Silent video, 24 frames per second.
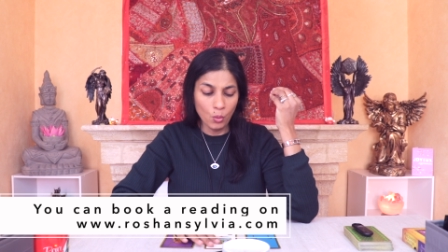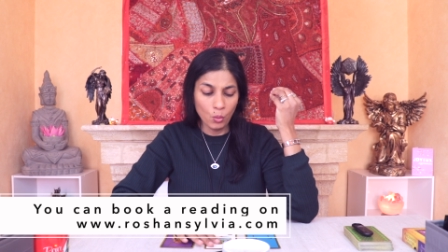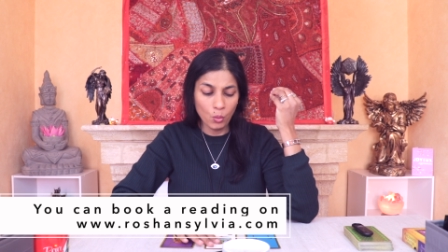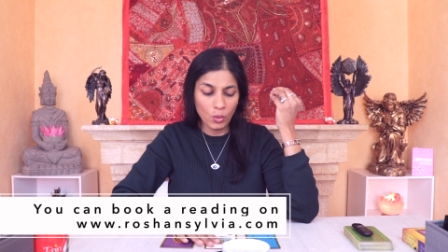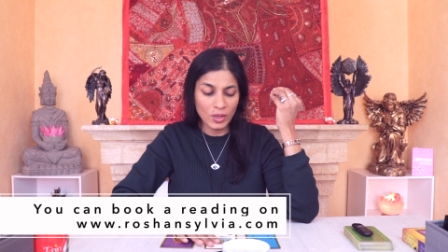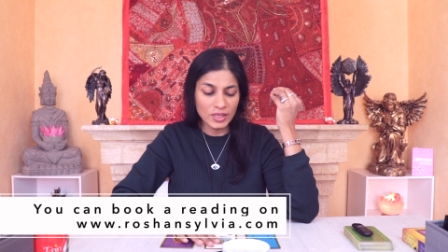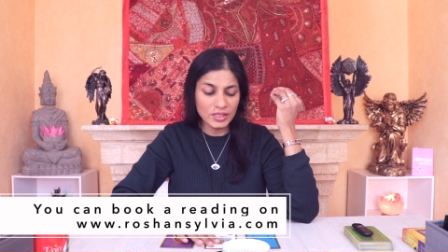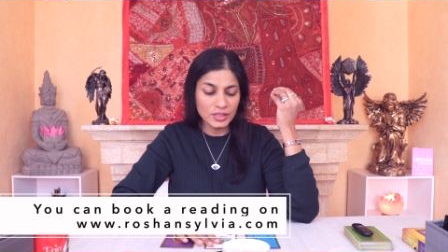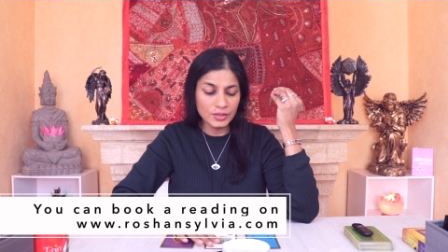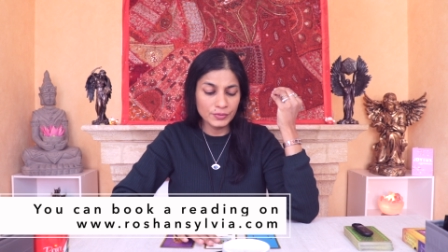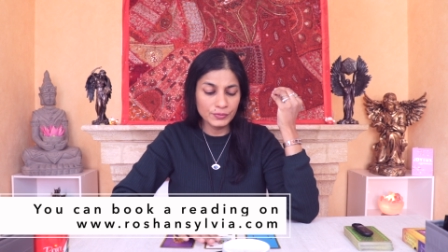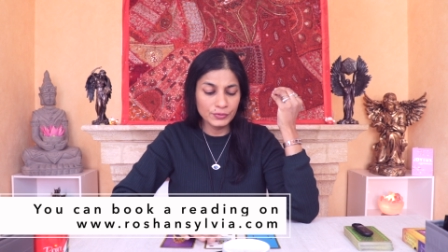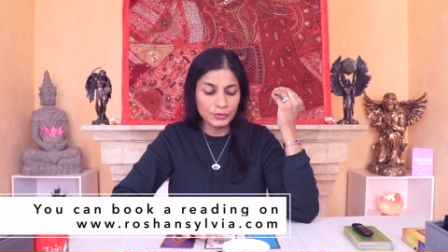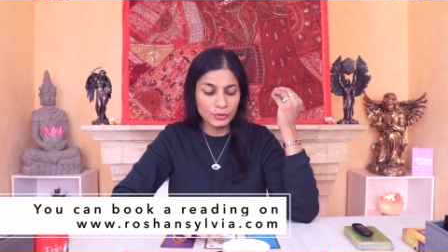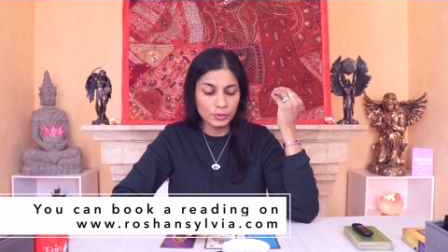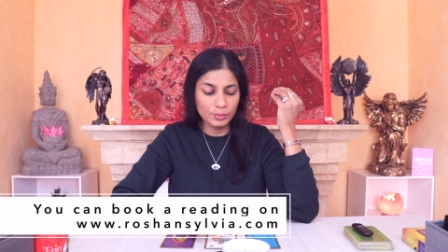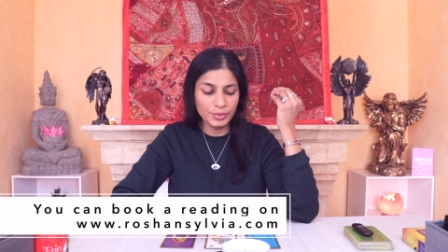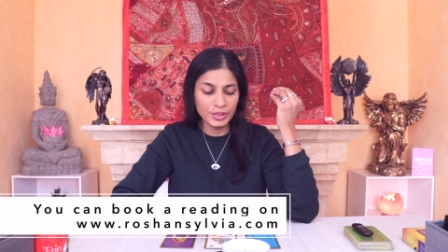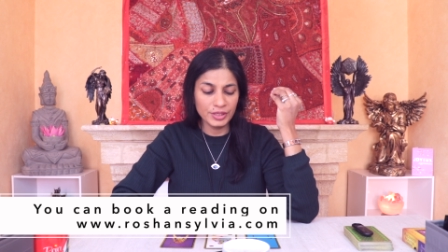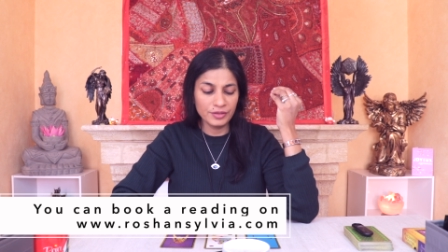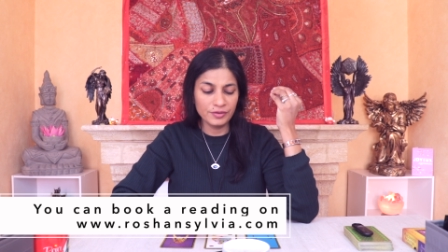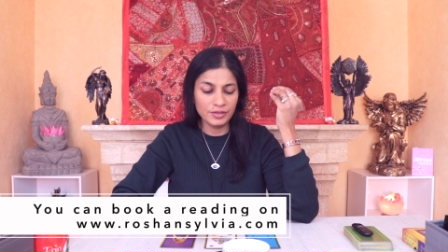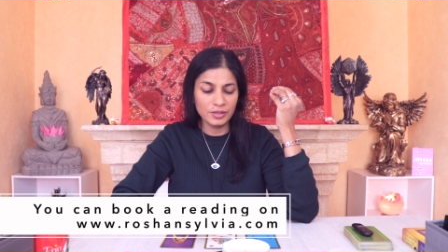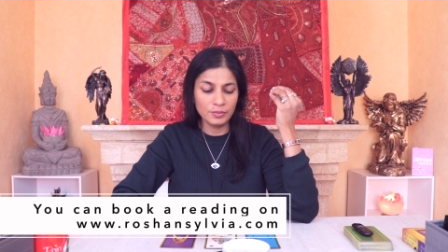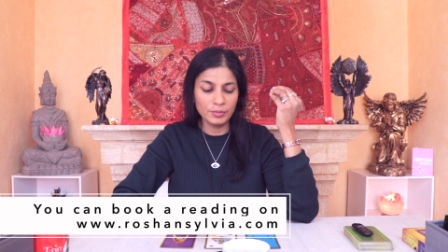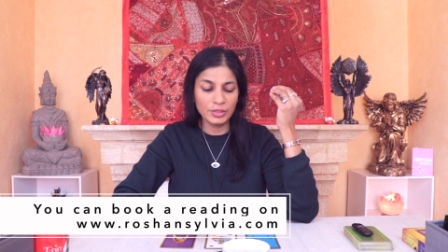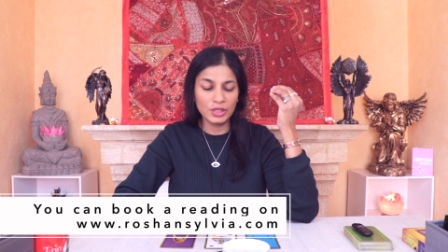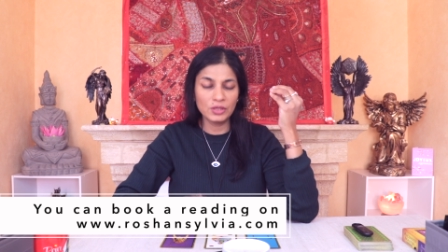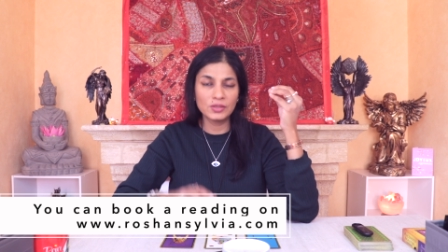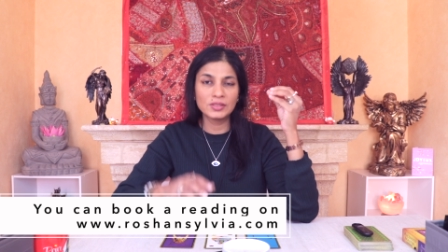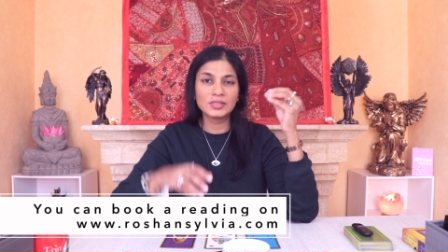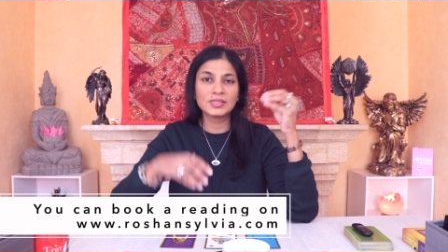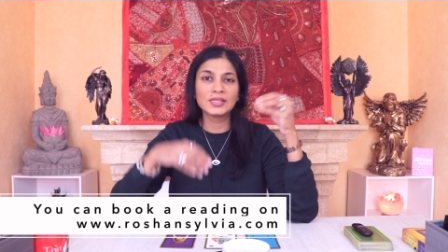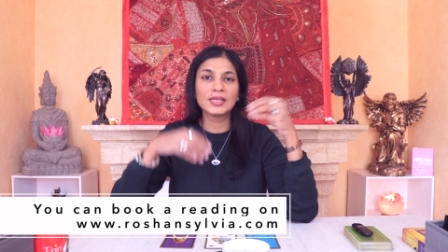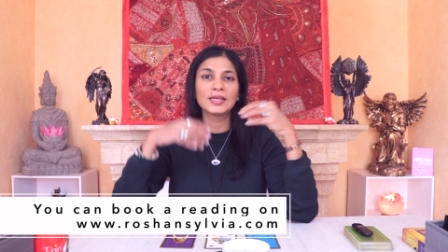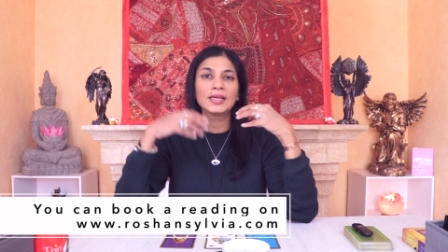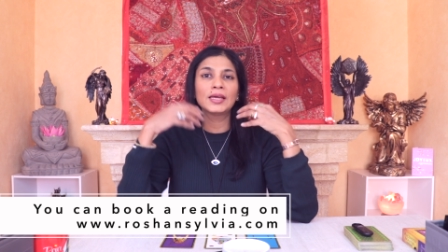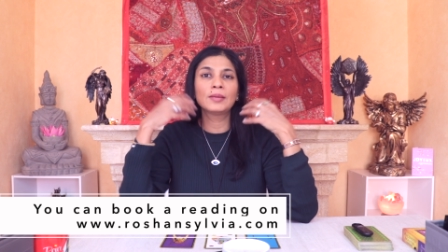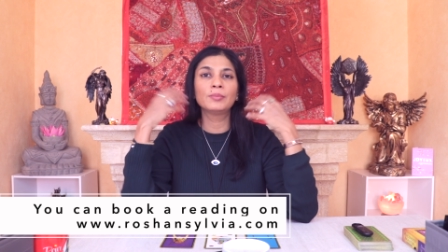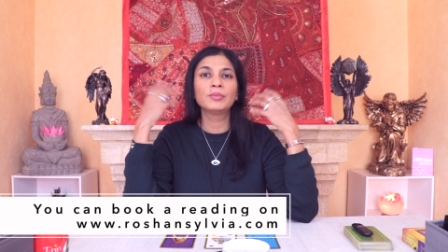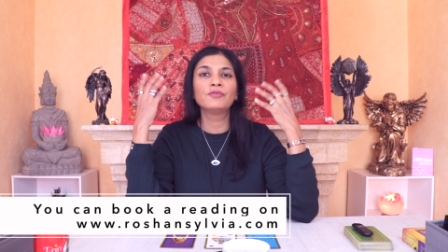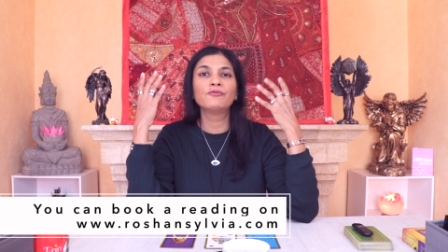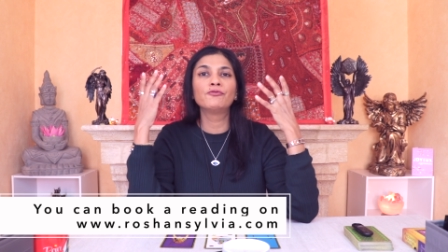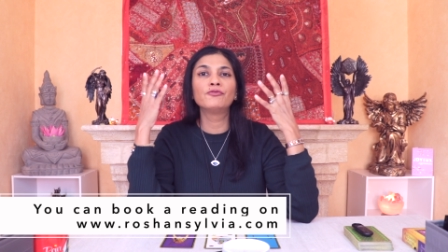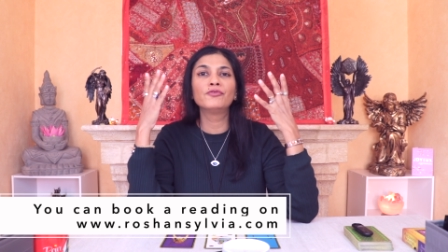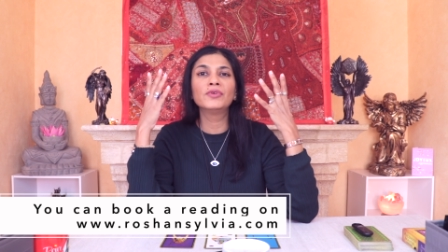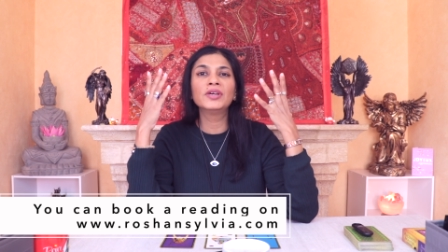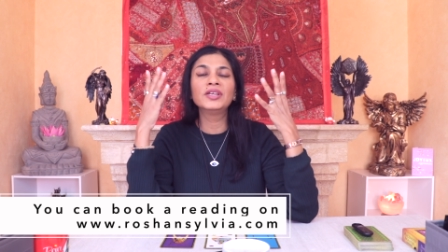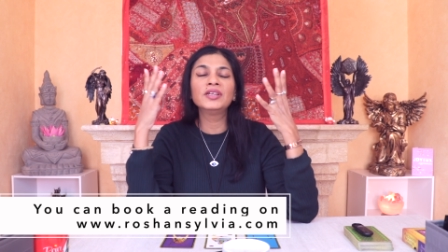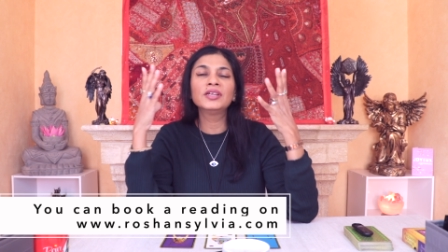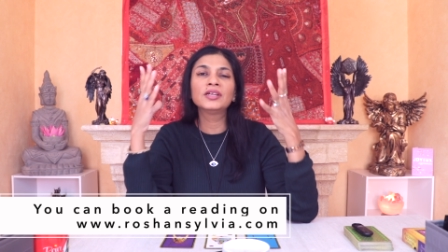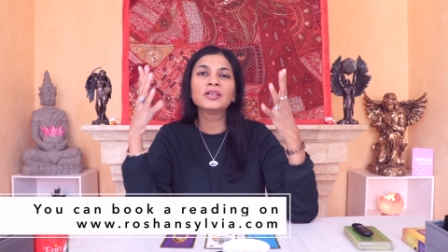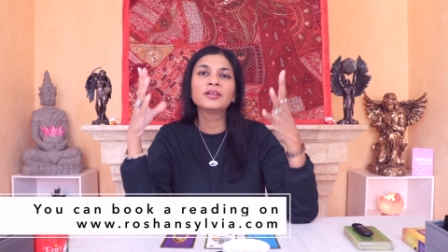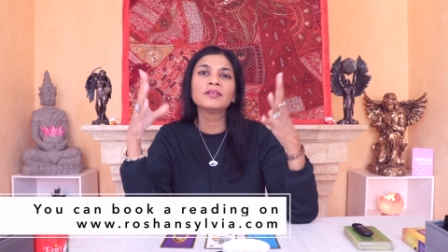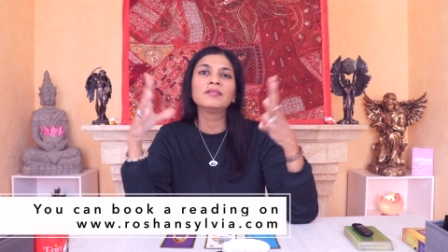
wonderful period because they can be very